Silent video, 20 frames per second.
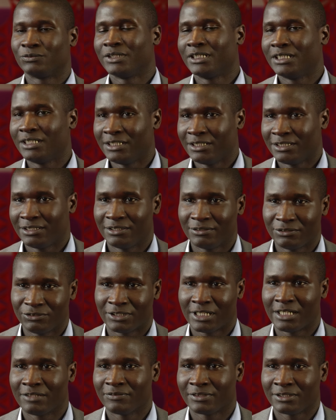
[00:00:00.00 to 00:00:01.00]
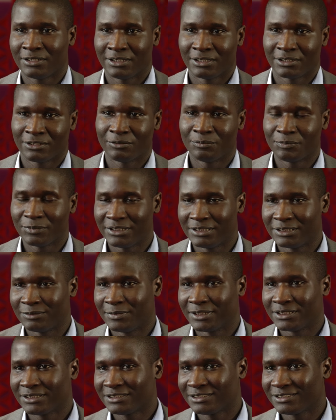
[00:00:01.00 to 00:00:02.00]
really driving a company's
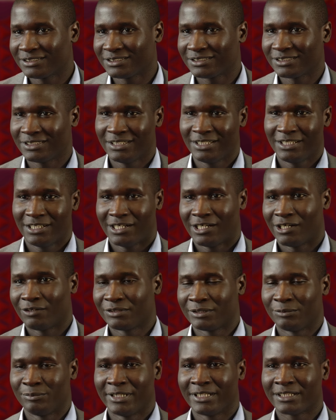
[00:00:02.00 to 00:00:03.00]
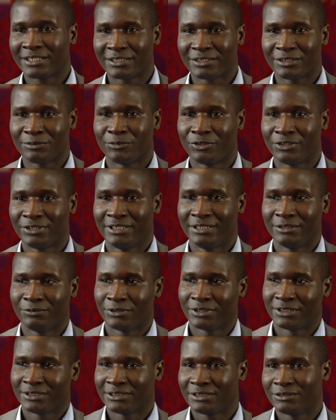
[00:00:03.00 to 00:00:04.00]
business, how they're making their money,
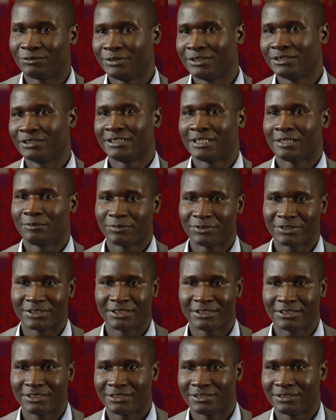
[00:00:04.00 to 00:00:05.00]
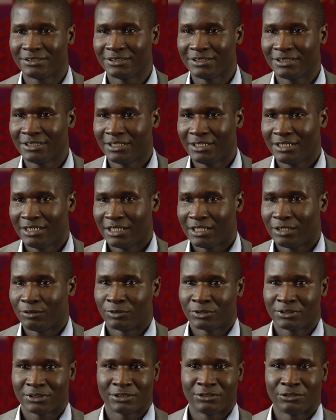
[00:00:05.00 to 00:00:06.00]
what is the real debt position, and
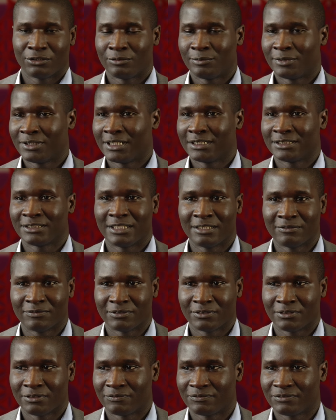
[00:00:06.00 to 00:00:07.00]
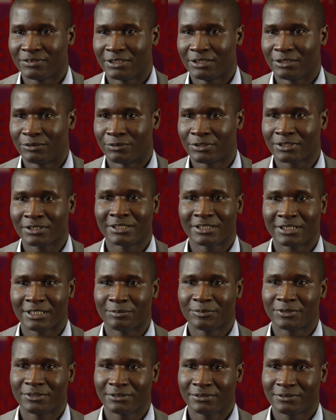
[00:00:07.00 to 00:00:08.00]
what's the normalized level of working
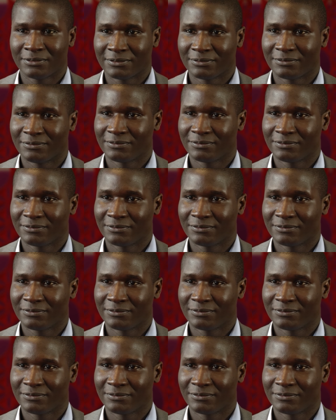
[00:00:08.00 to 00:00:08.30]
capital.